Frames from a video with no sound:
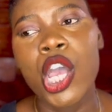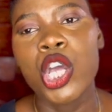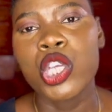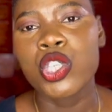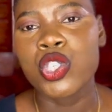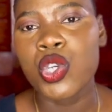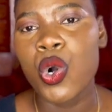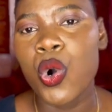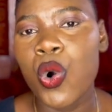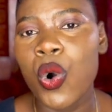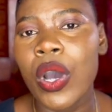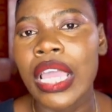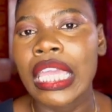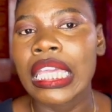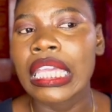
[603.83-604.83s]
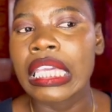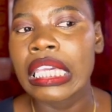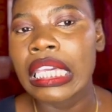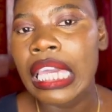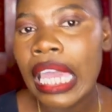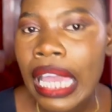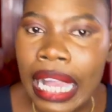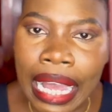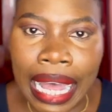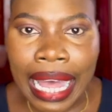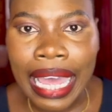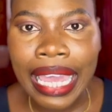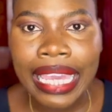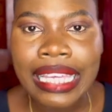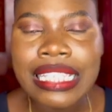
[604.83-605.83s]
So yeah,
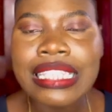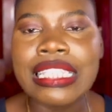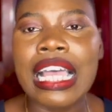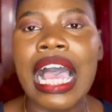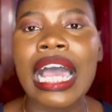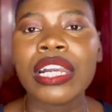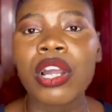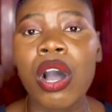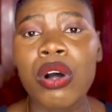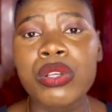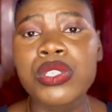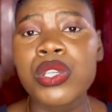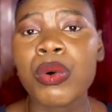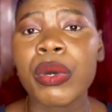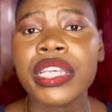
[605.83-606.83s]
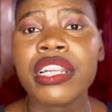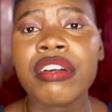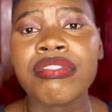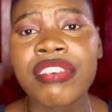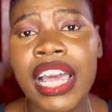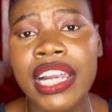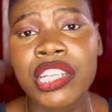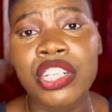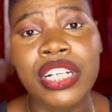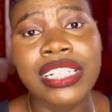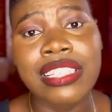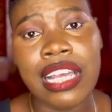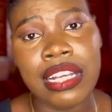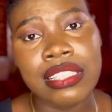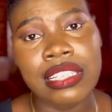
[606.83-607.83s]
guys, and also when you're filing your
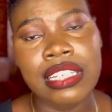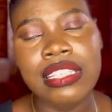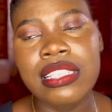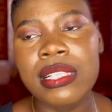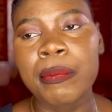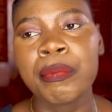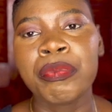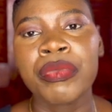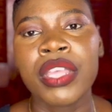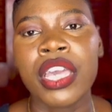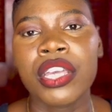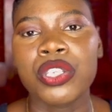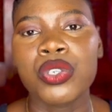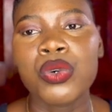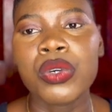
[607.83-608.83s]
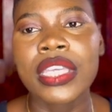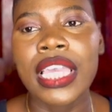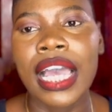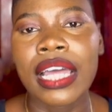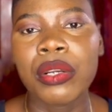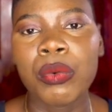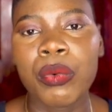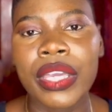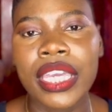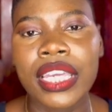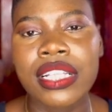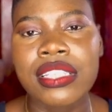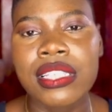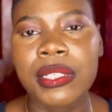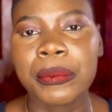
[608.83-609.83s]
taxes, you can
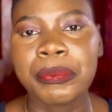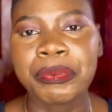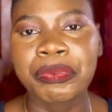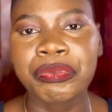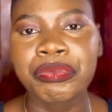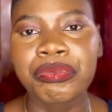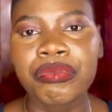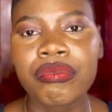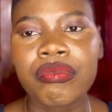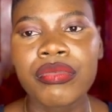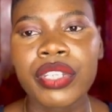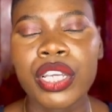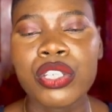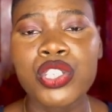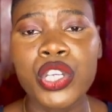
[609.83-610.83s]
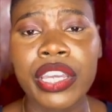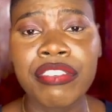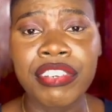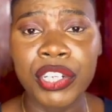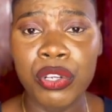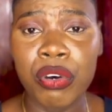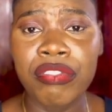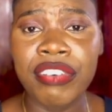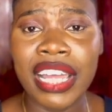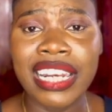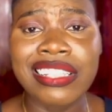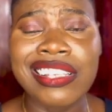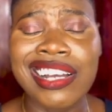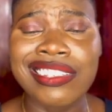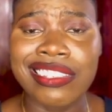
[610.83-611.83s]
wait. So if you don't file a
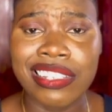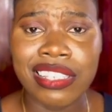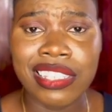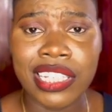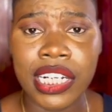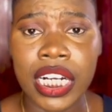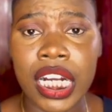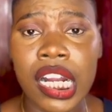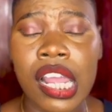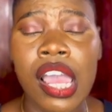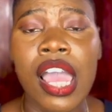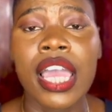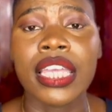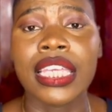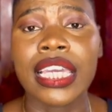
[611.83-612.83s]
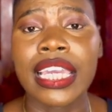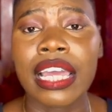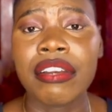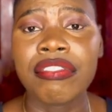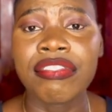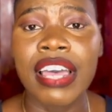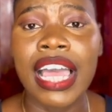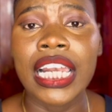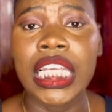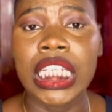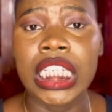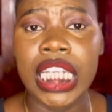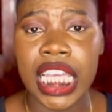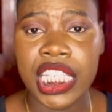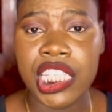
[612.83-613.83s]
tax this year, you can file it
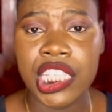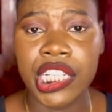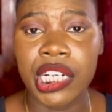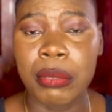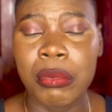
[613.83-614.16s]
next year.